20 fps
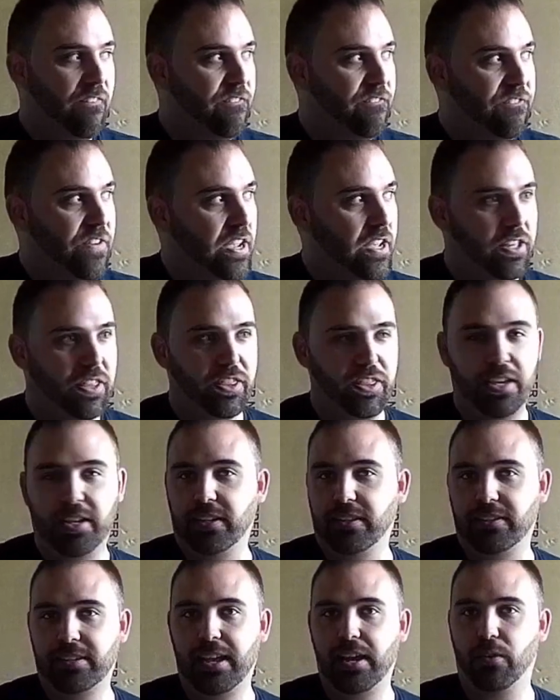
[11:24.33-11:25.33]
figure
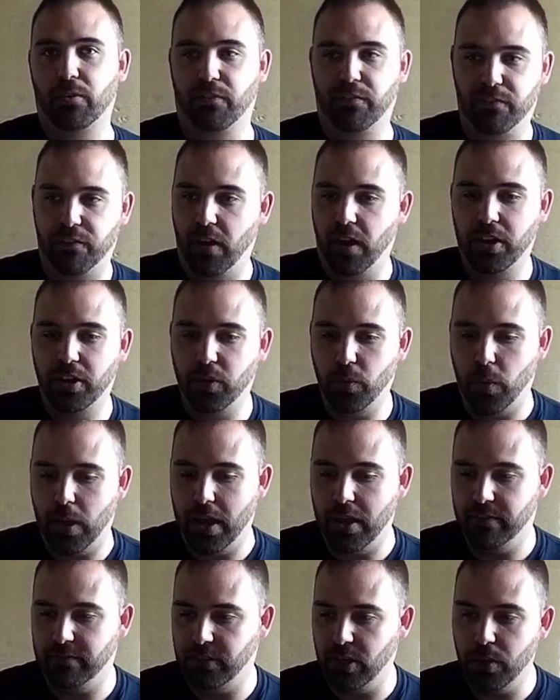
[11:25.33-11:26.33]
things out, find a way
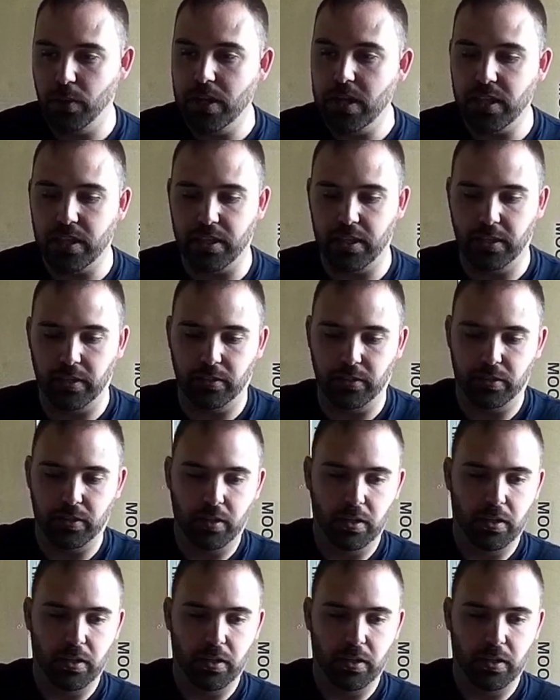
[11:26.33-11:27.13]
of doing things.